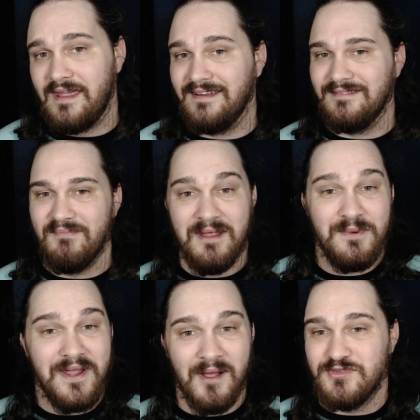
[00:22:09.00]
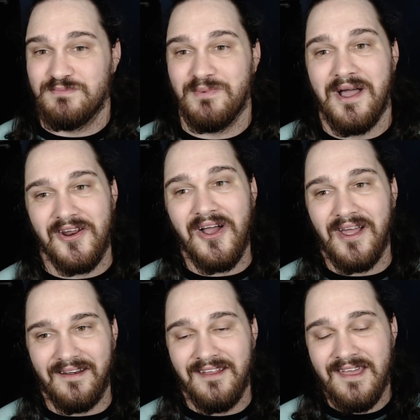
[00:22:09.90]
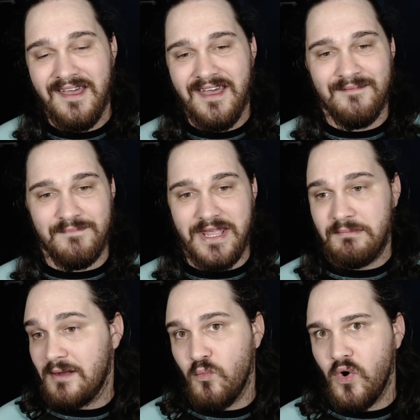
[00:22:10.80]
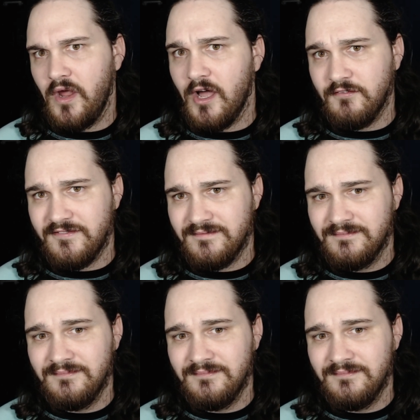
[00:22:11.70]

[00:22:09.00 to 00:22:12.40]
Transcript: and maybe I'm spot on. Maybe I'm way off.